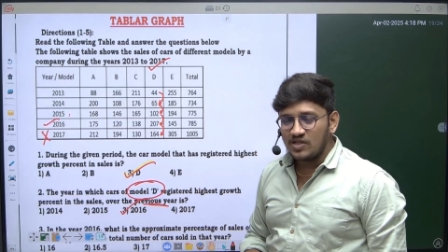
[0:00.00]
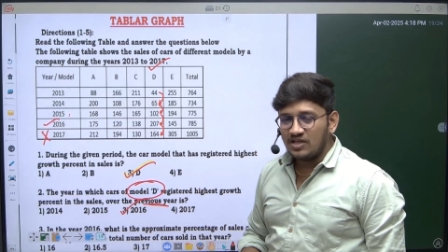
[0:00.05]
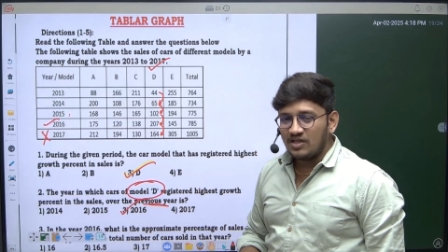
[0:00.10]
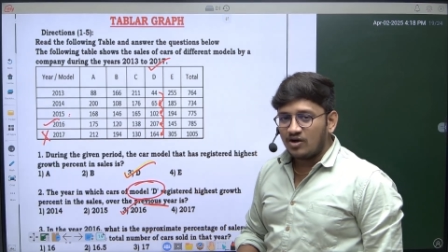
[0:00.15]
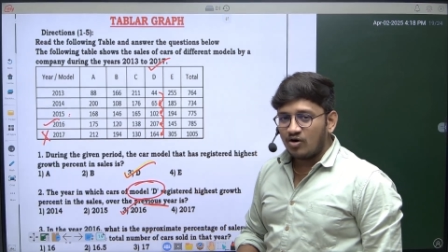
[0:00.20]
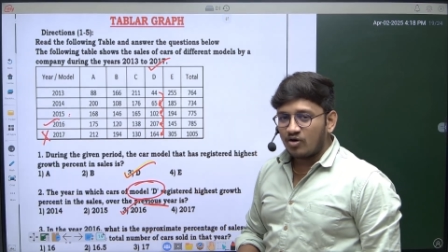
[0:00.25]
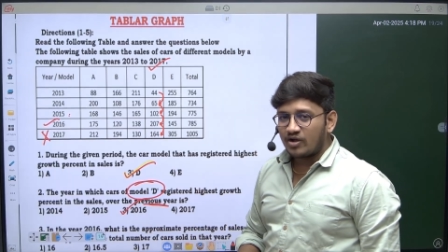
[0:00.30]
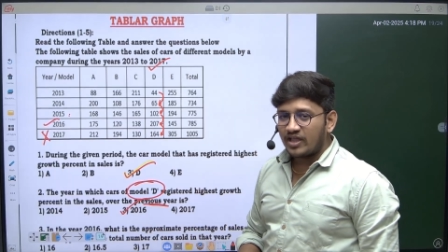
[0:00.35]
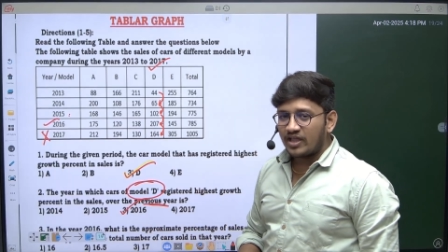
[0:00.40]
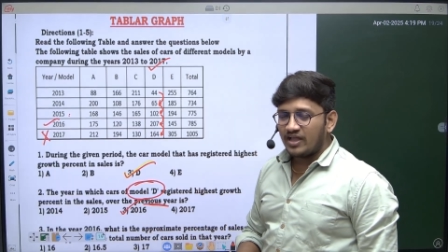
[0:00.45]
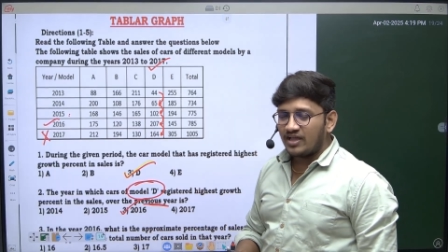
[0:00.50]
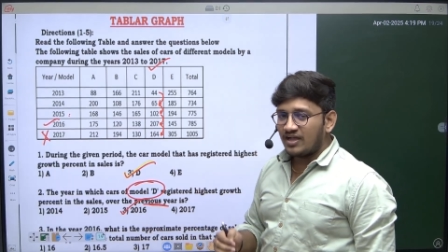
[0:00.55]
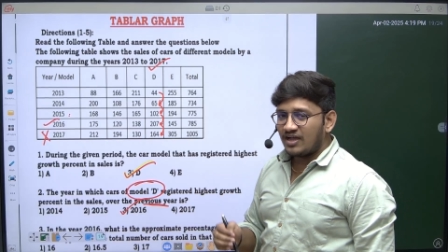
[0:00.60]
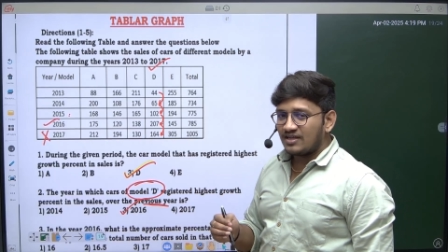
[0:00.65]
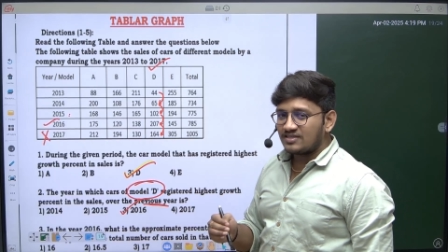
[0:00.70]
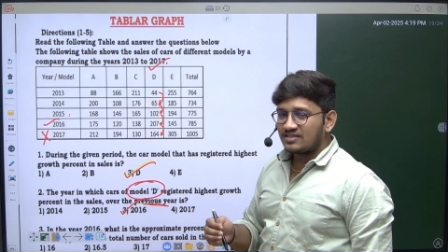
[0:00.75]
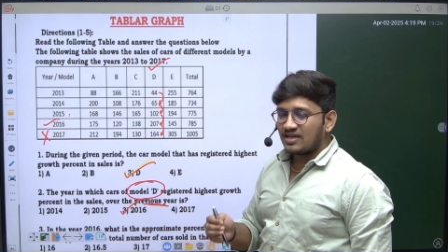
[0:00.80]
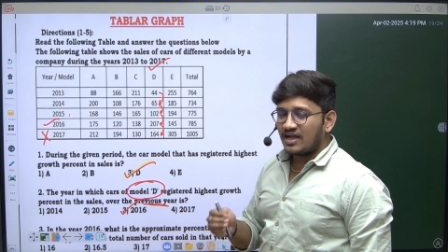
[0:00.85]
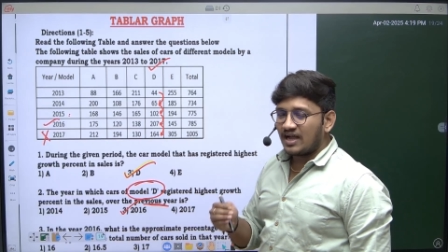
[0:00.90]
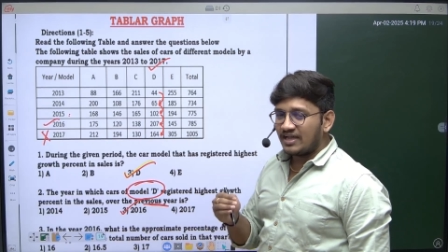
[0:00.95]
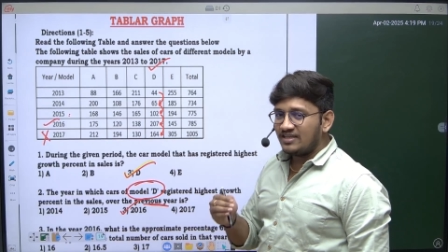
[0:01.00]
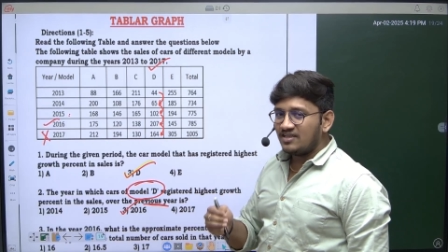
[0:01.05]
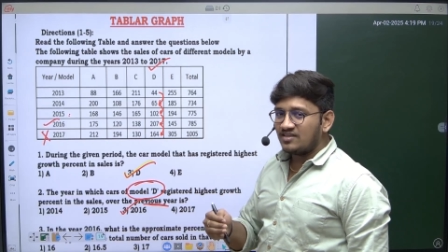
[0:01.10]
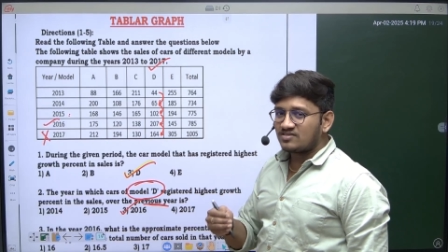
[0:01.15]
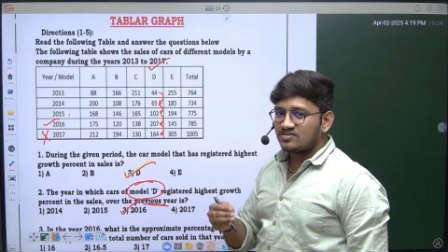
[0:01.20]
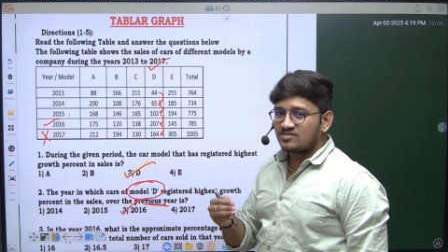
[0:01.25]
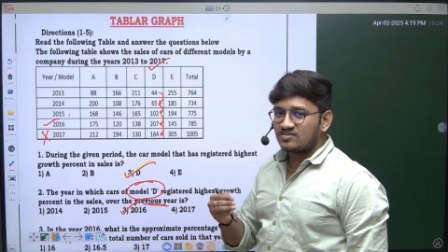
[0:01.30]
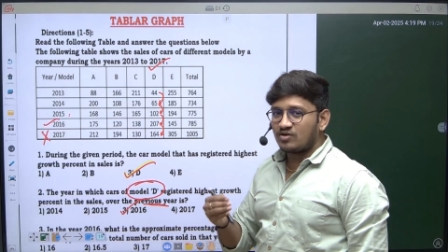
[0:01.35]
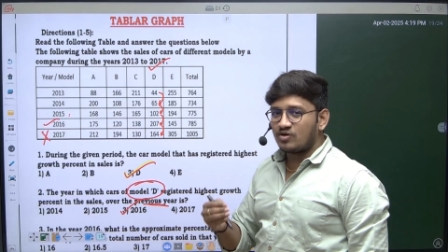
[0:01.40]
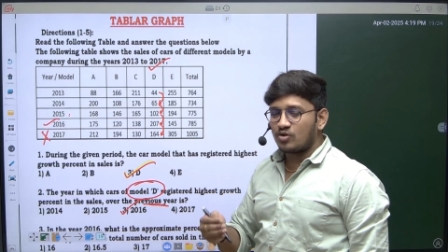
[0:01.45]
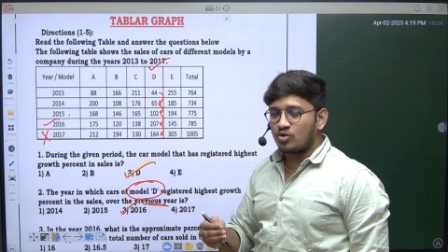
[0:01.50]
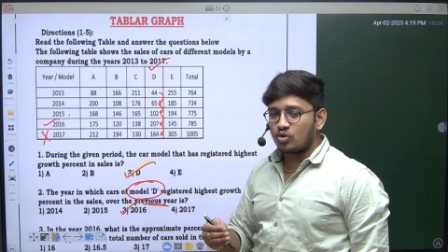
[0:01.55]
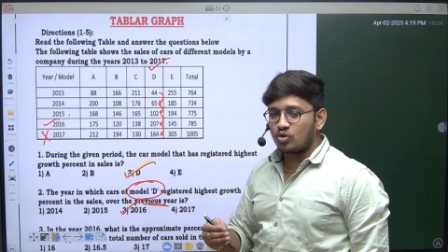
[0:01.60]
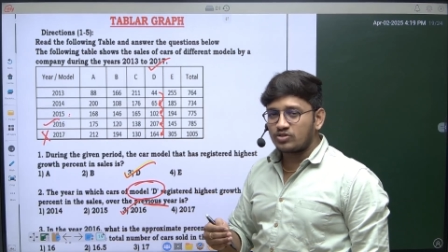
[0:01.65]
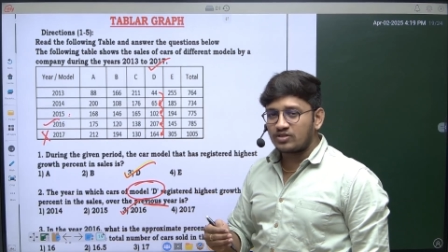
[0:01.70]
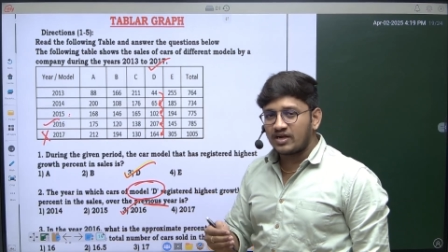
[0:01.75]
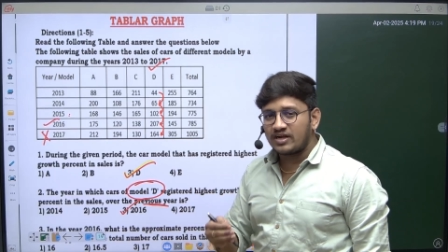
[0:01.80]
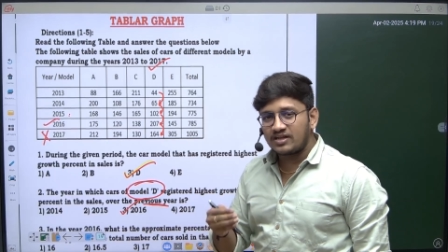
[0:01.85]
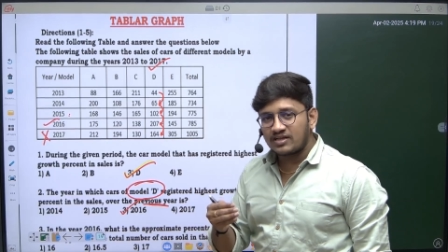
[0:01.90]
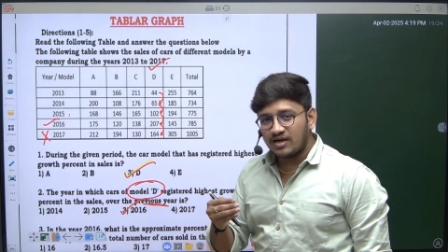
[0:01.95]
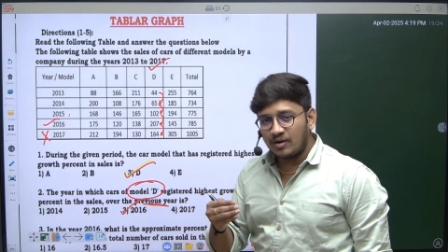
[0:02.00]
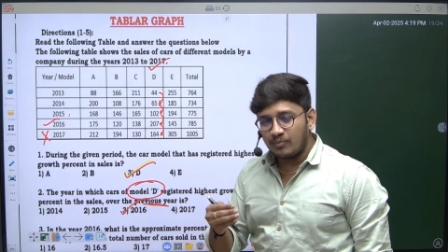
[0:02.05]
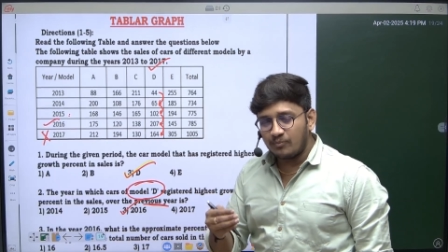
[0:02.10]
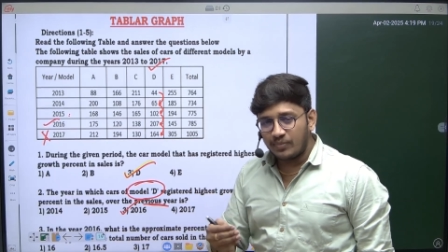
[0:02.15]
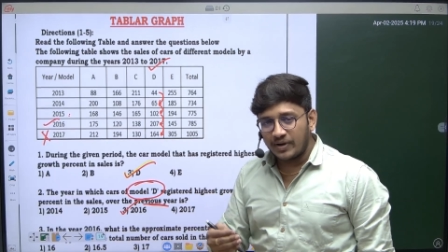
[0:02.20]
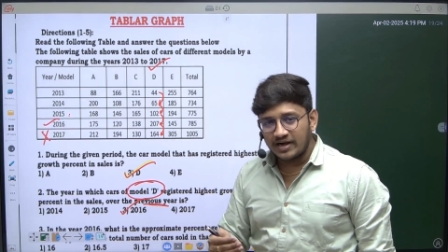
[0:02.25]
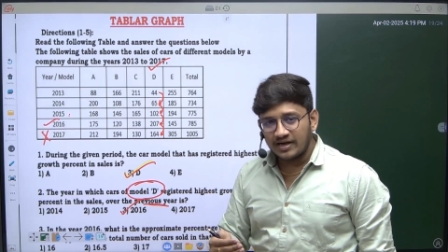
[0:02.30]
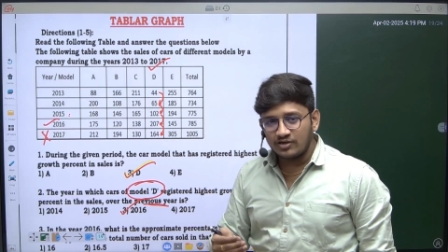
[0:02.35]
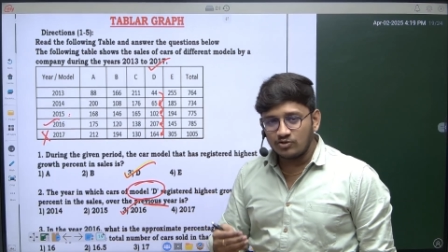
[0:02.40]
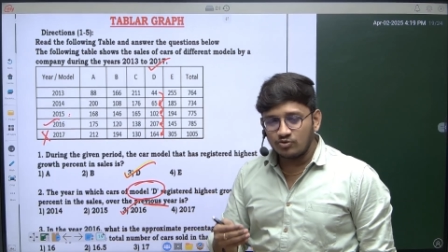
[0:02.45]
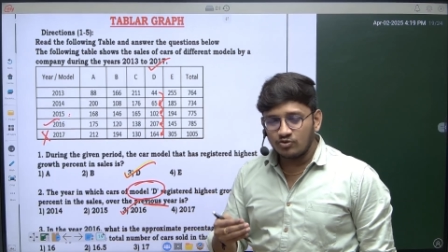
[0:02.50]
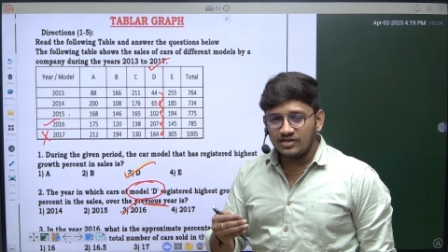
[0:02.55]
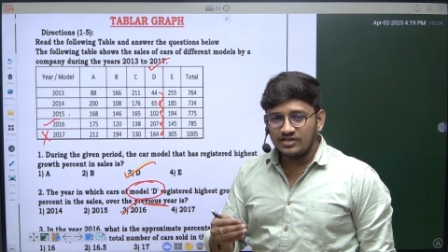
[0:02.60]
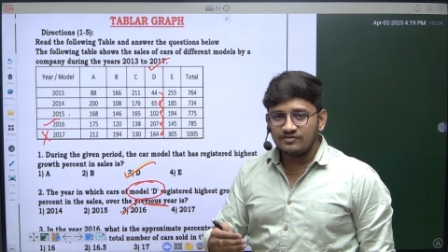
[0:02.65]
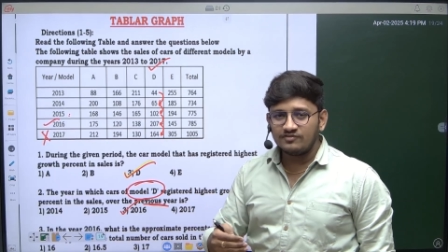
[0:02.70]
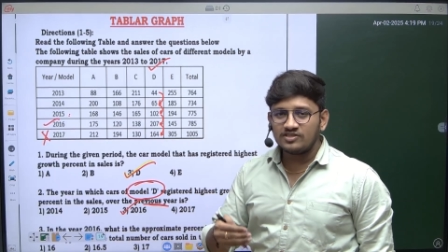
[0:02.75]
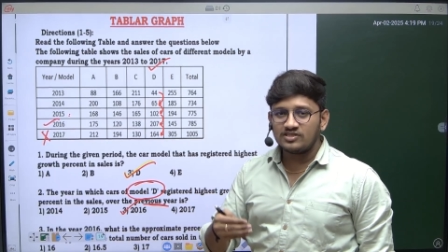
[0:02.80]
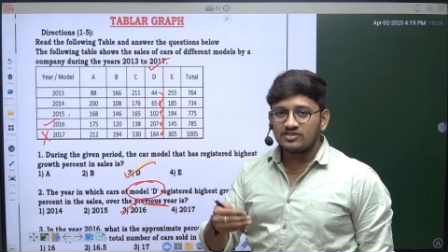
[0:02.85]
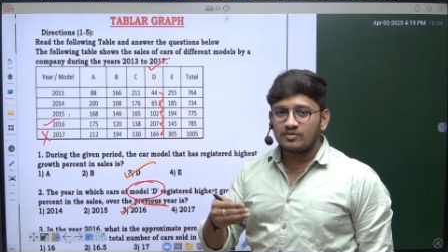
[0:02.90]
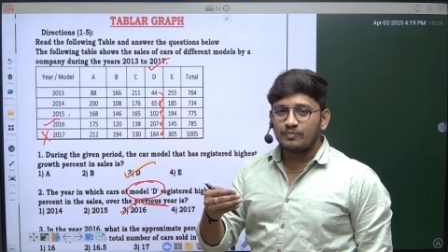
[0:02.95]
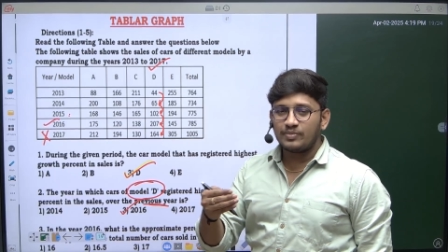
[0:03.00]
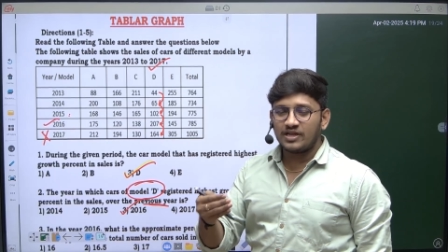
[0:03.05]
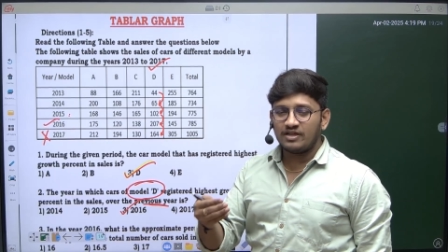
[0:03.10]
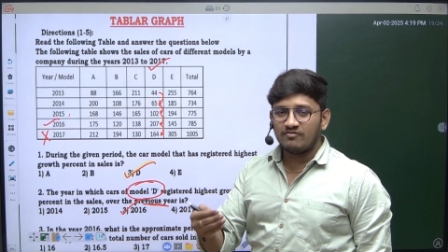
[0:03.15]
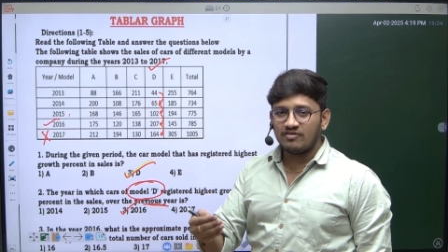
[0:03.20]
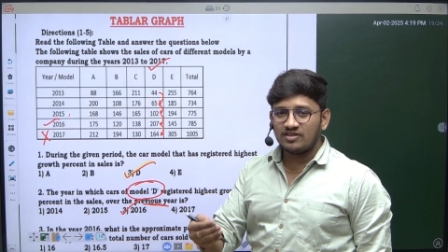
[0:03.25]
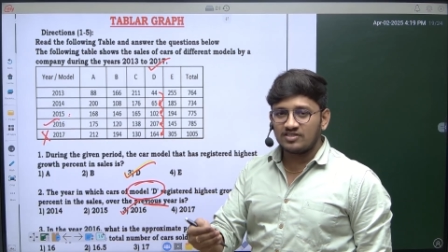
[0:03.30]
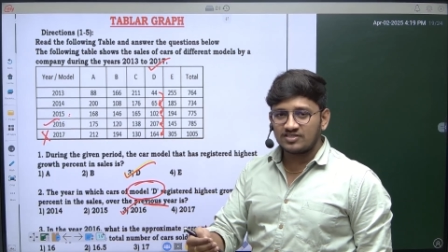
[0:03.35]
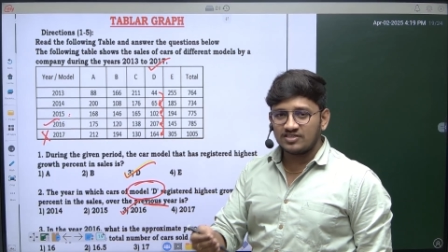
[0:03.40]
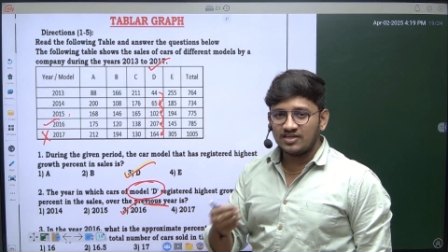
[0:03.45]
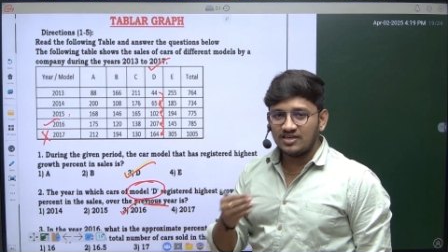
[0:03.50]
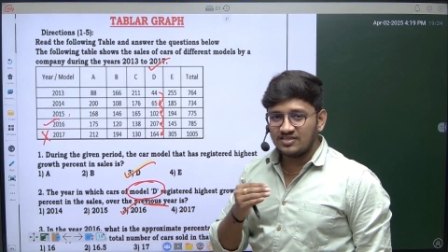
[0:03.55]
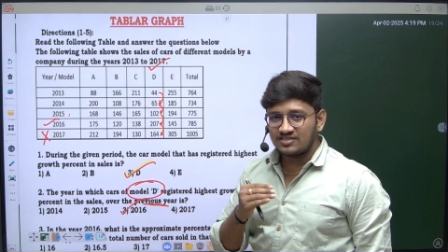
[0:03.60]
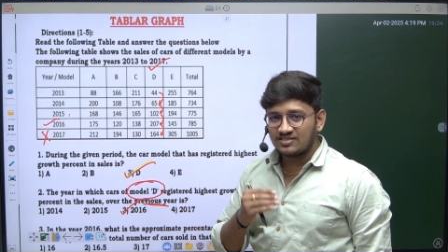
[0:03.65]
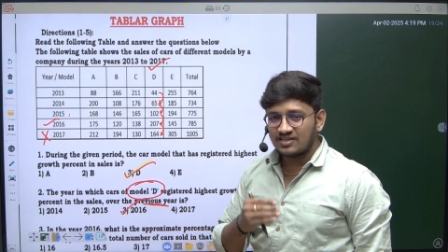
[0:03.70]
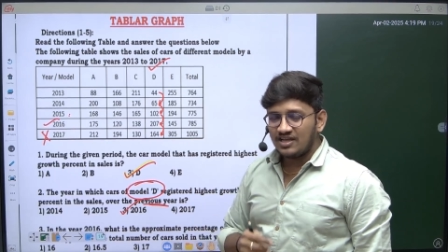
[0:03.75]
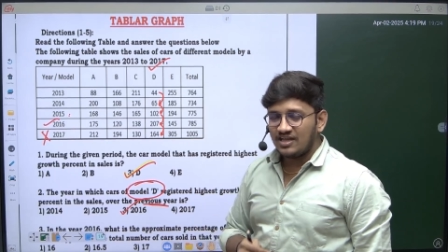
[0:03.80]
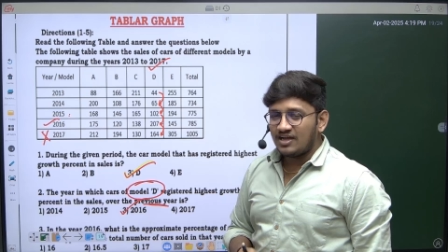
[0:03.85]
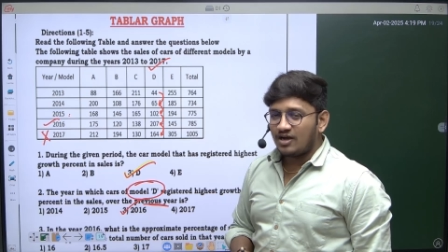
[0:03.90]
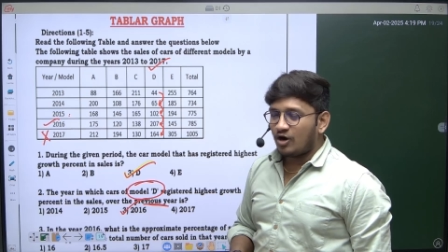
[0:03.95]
okay, as highest growth rate comparatively with the previous years